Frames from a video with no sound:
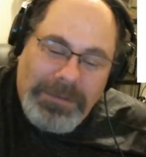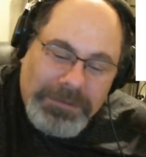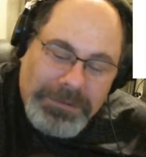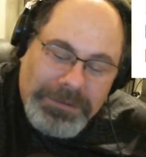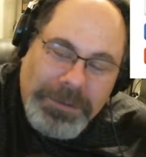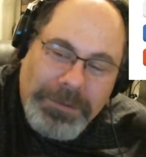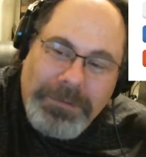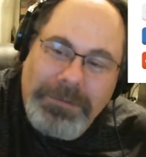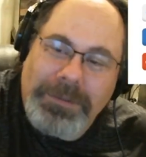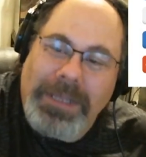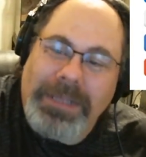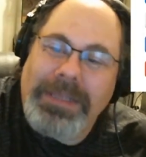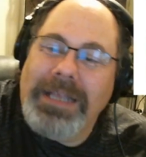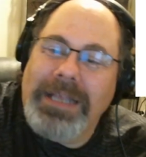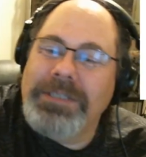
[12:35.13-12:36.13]
So
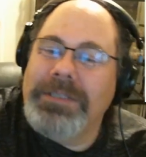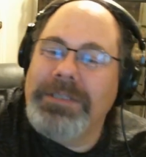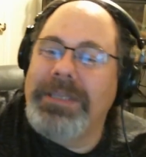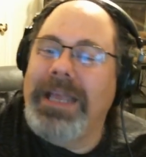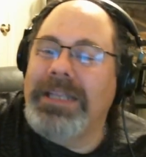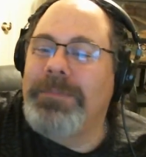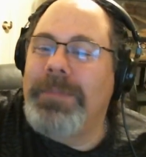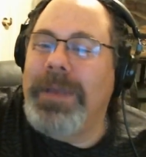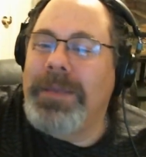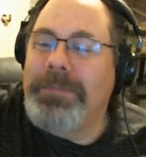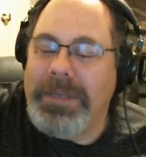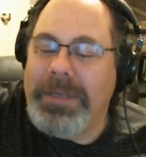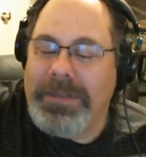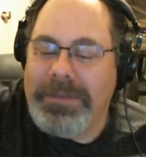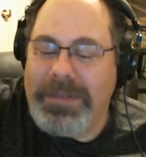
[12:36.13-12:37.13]
that's my
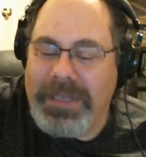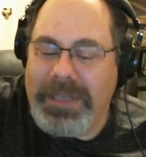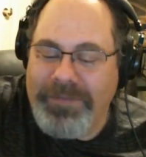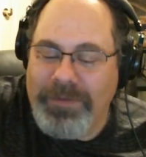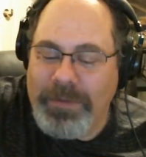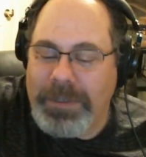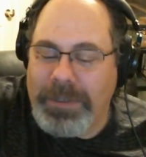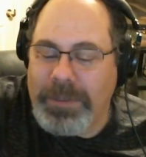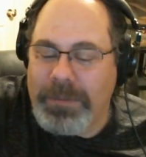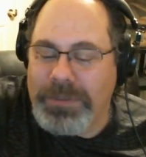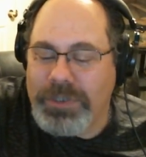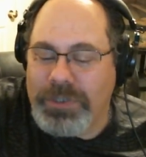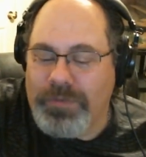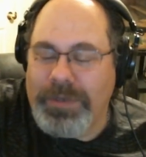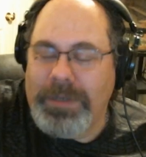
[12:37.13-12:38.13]
big thing. Everybody was
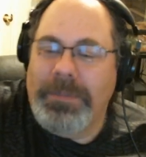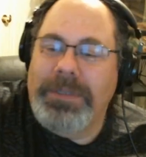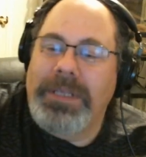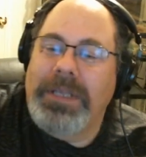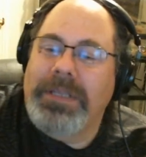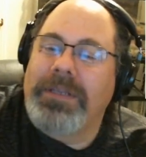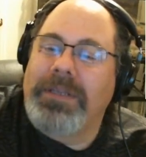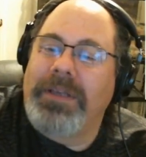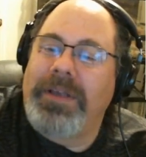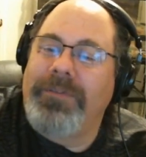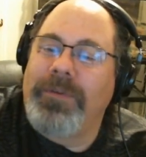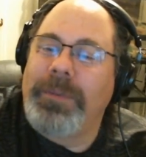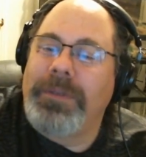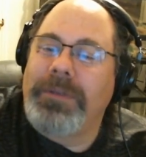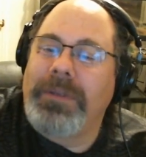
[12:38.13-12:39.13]
screaming that the
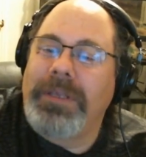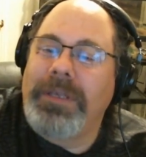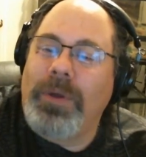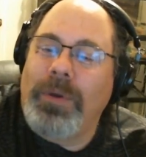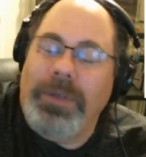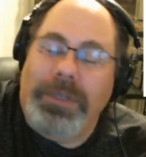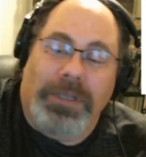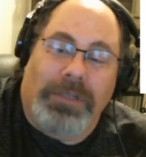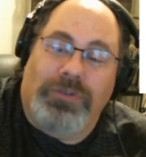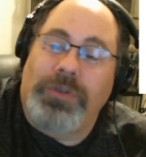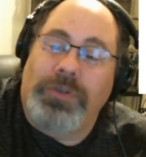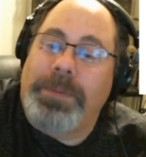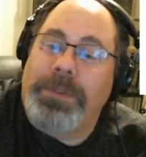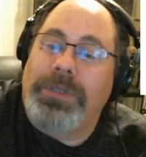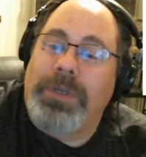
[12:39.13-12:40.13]
government, and
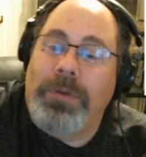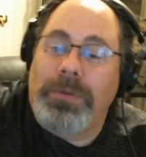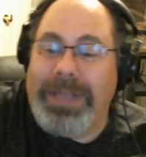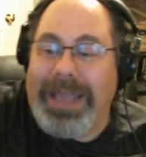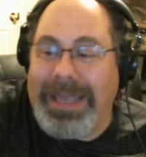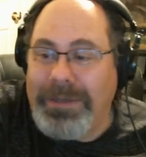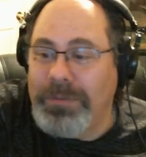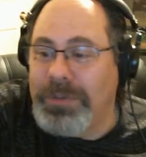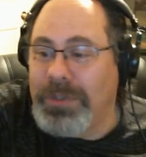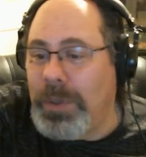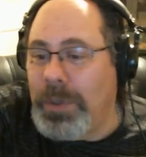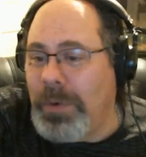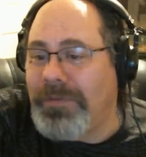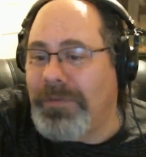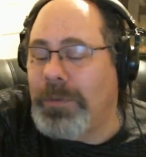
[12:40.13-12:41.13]
truth be told, I don't
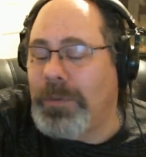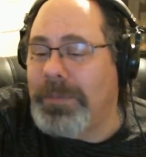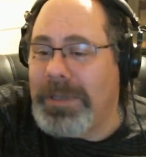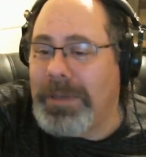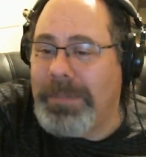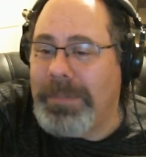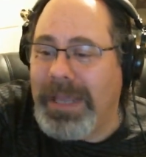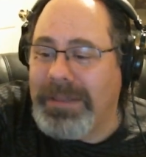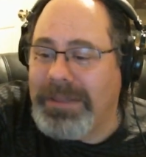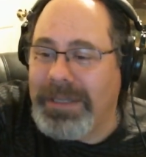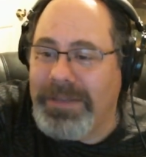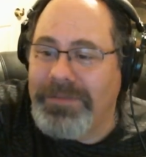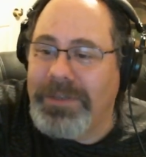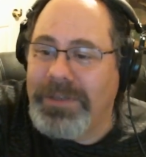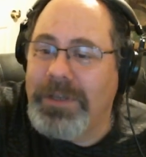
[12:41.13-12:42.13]
know if it would be a bad
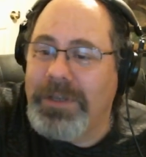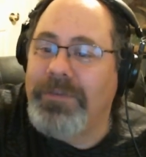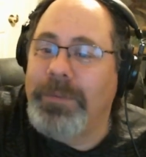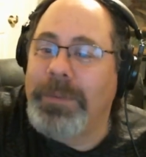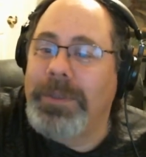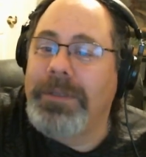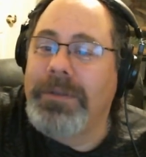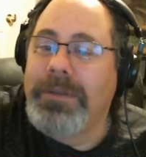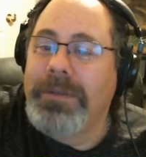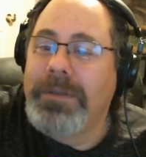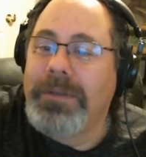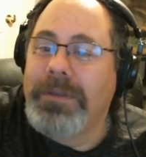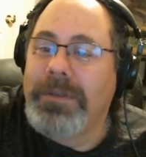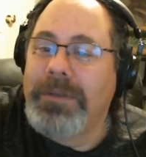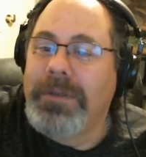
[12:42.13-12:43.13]
thing if the government.
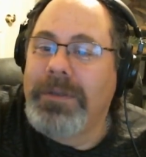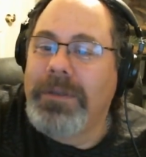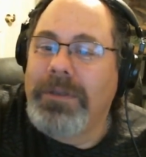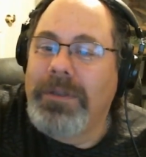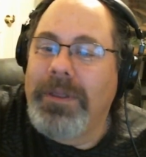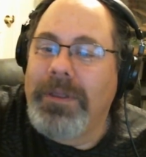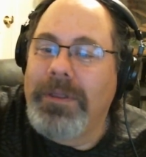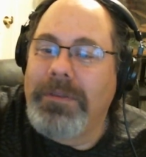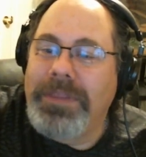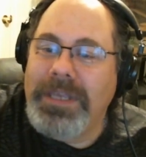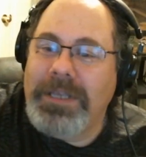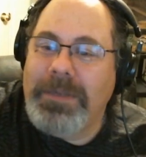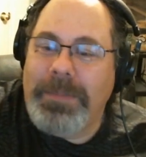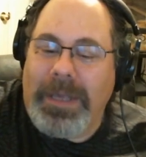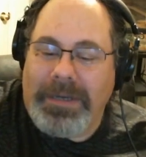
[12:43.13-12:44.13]

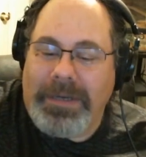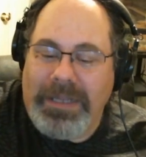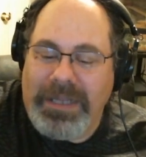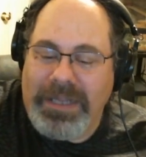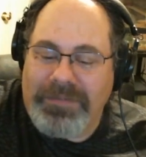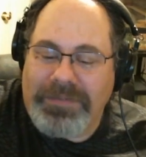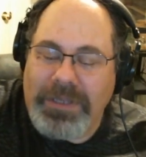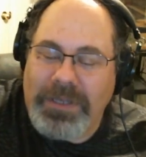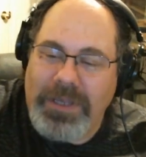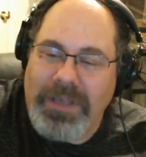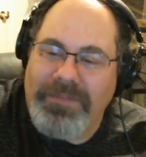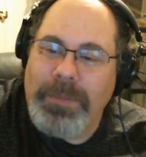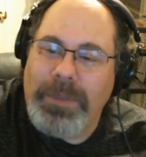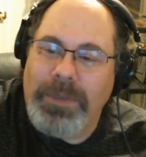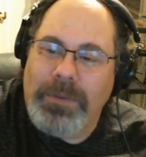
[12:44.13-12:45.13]
Think about it. If the
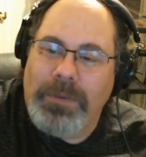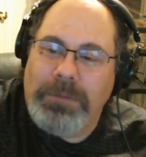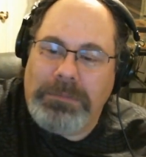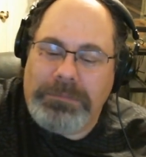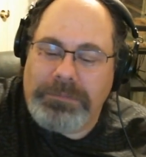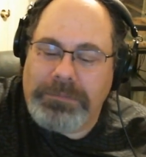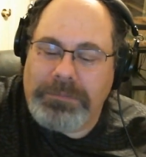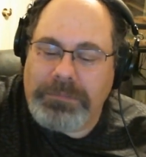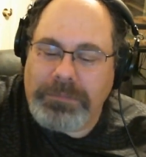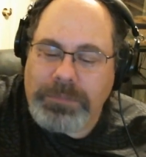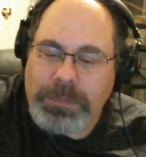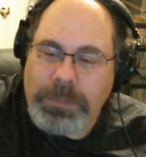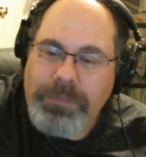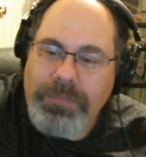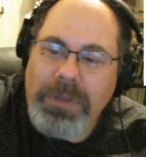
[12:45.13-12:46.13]
government
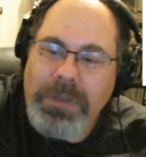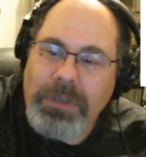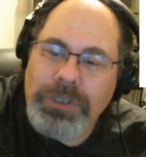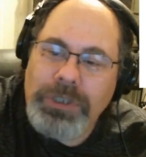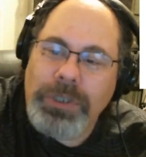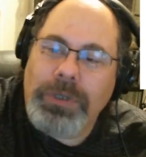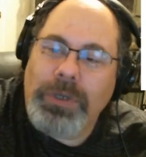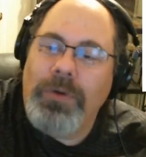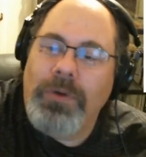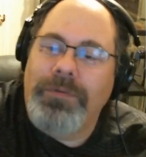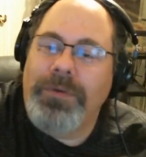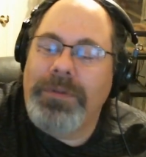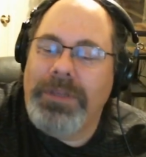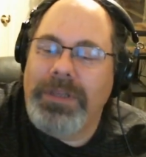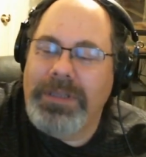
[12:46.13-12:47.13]
took
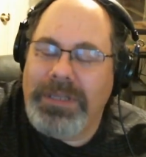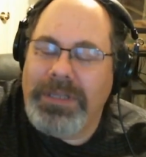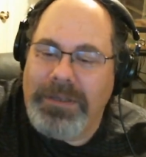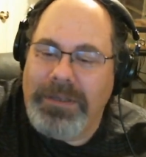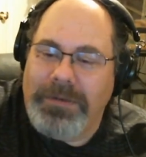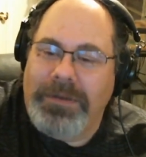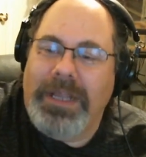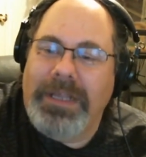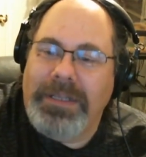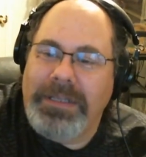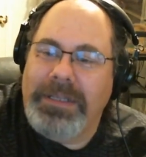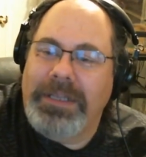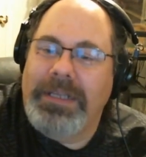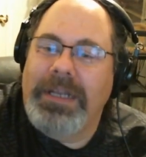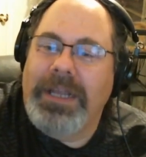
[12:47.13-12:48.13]
over the internet
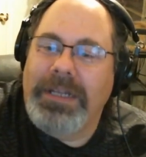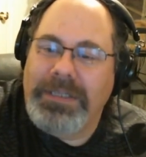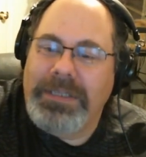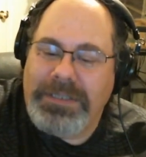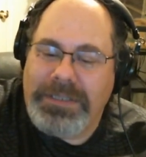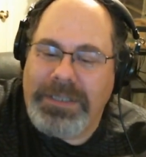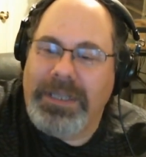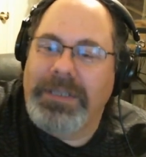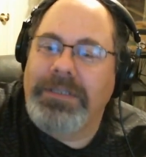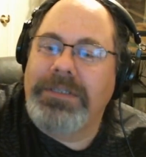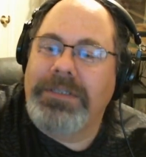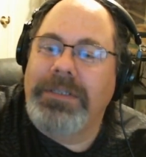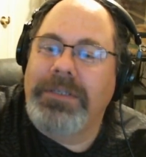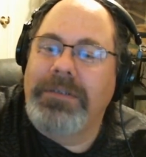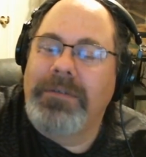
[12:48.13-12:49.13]
in the United States,